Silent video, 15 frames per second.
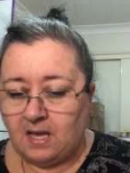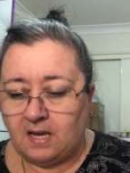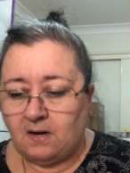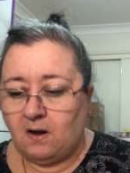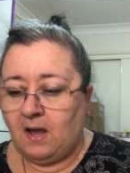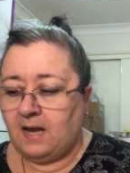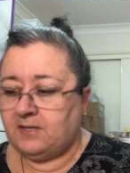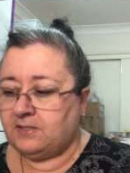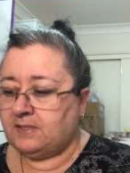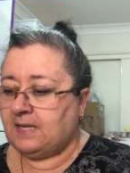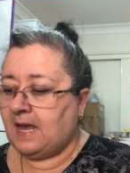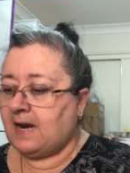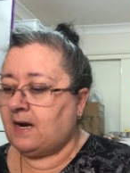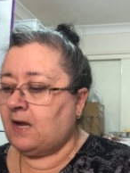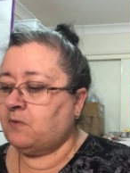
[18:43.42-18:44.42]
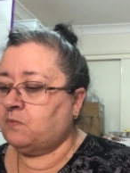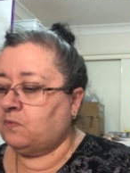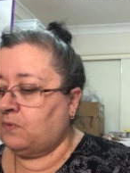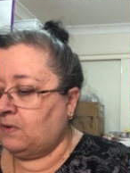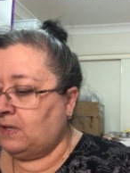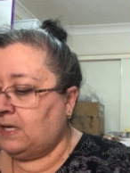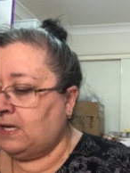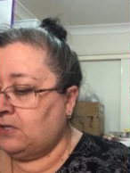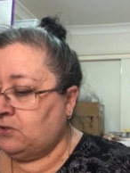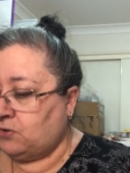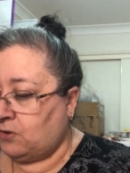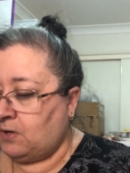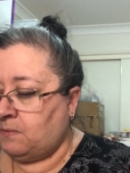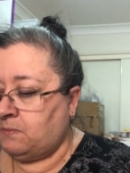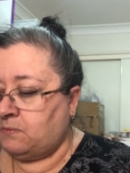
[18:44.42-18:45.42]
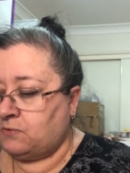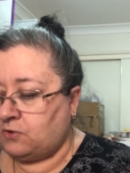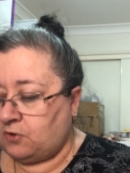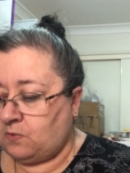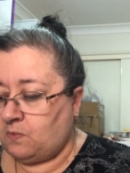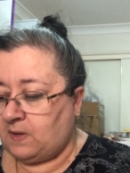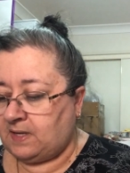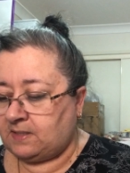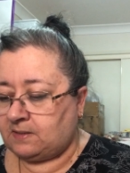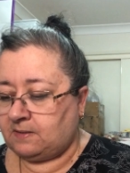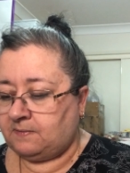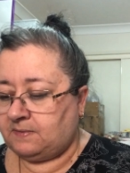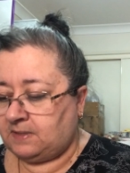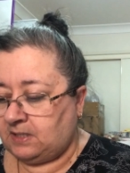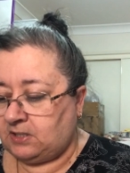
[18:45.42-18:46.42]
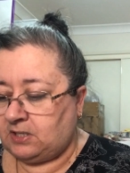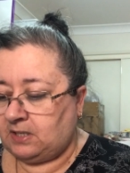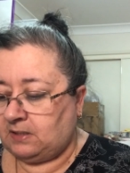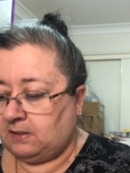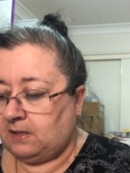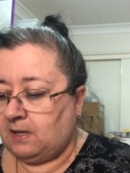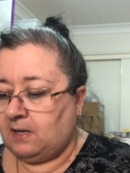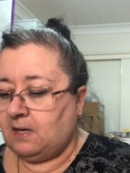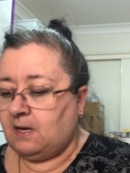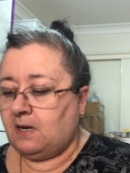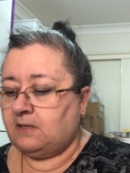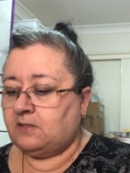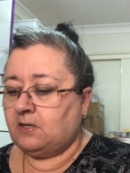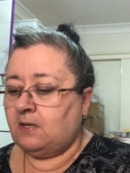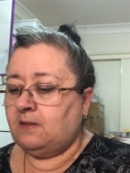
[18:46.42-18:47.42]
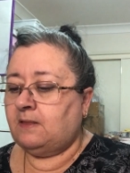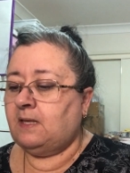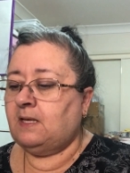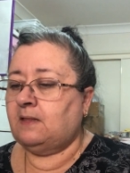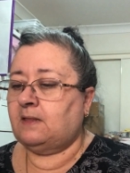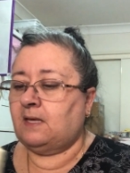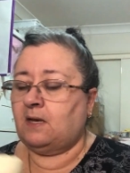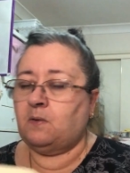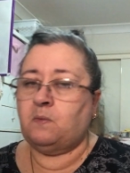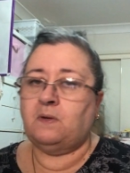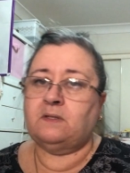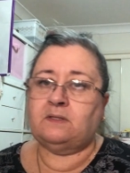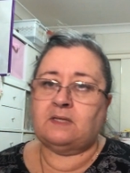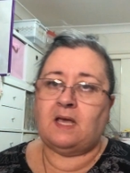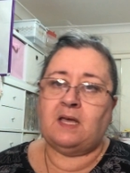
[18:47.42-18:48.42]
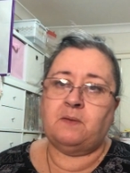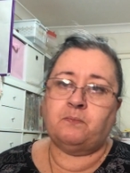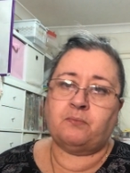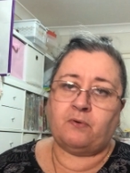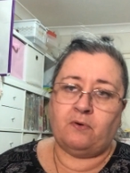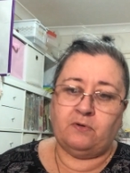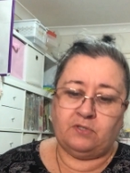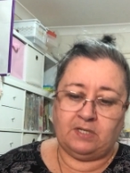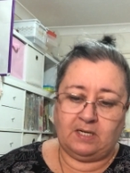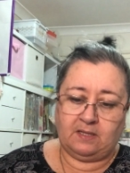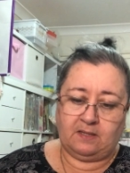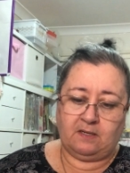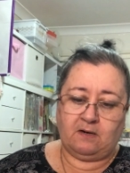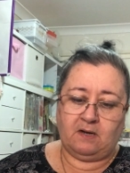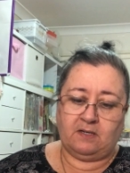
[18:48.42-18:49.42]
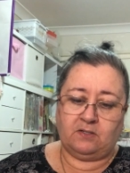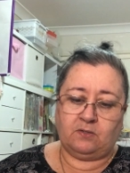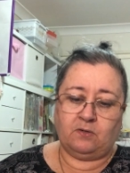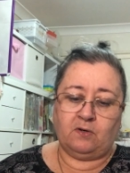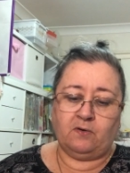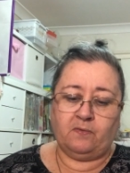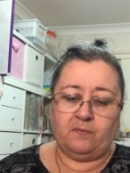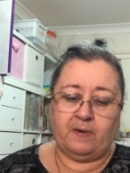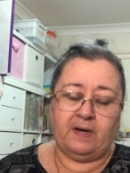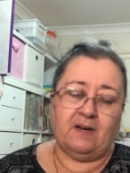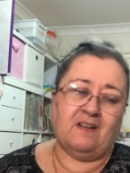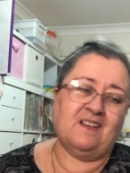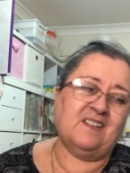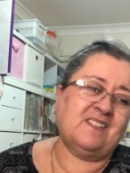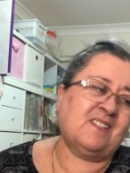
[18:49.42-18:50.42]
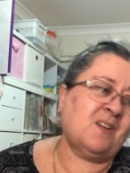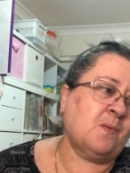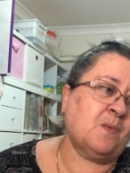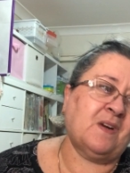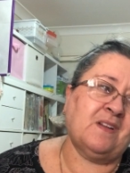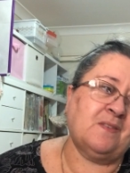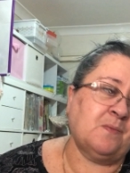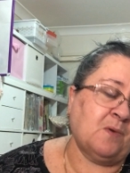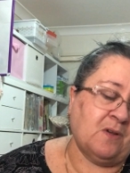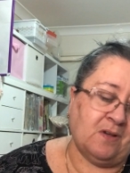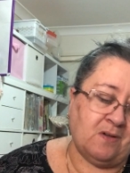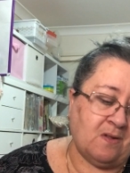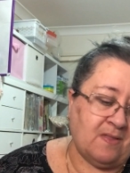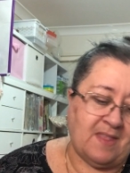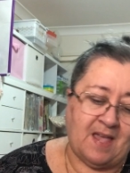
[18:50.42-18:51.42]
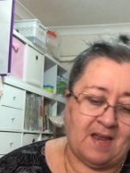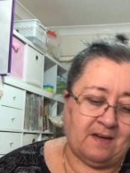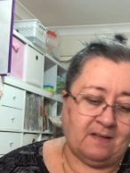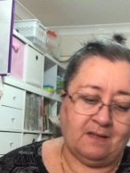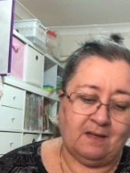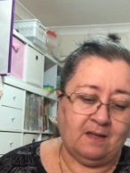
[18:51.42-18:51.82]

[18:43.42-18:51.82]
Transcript: And I had just had a really enjoyable 2 weeks of stitching. I don't think there was a project that I sort of went, oh, I don't want to work on that.